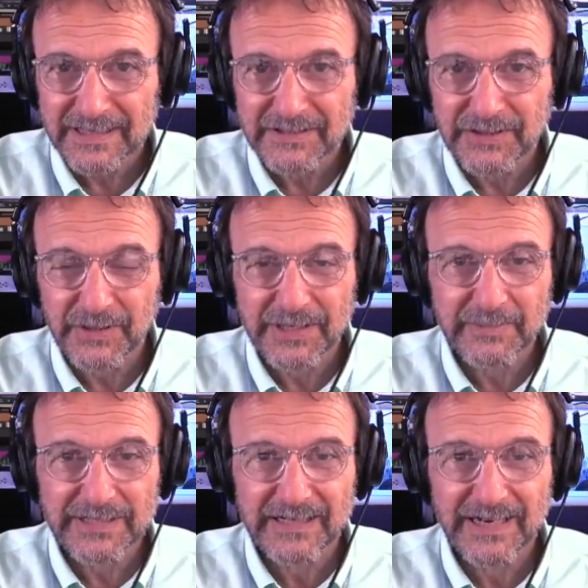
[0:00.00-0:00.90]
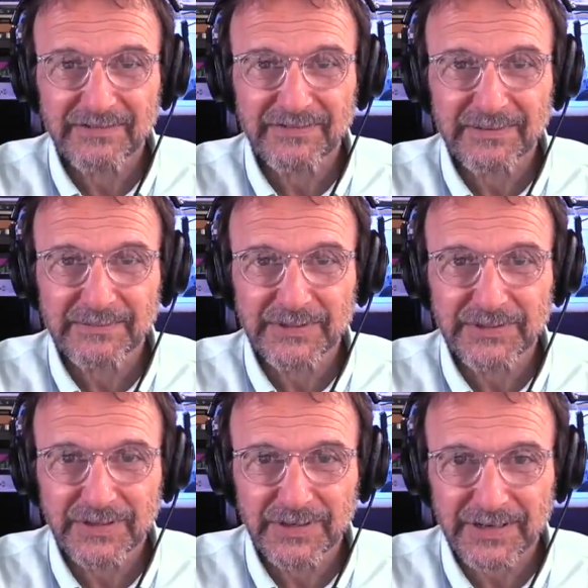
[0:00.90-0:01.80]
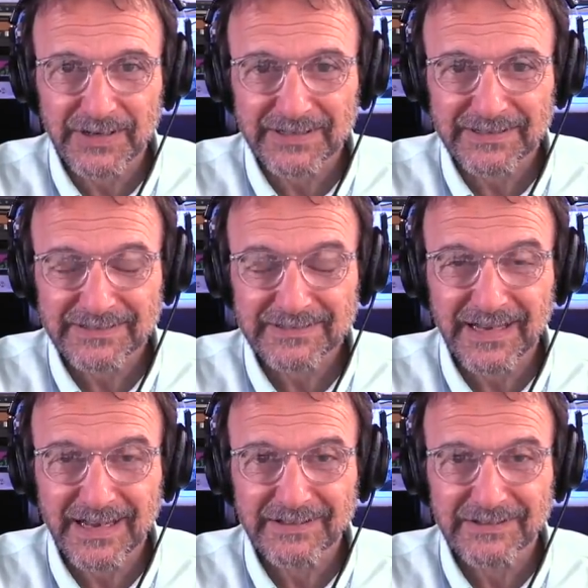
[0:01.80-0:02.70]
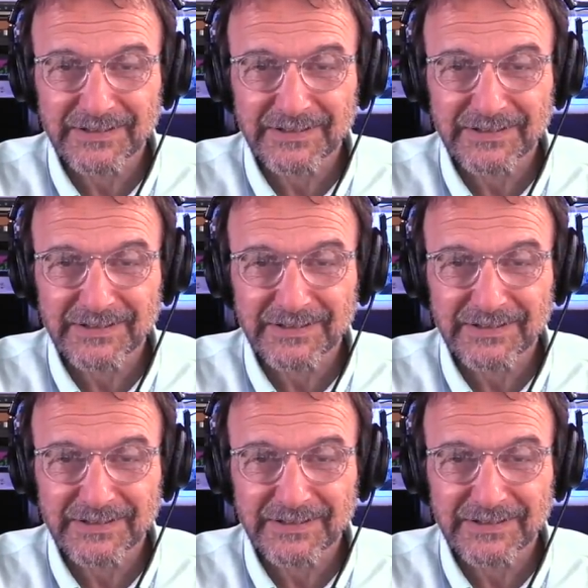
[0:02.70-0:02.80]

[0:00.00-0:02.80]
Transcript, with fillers: Joining me today from New York, Daniel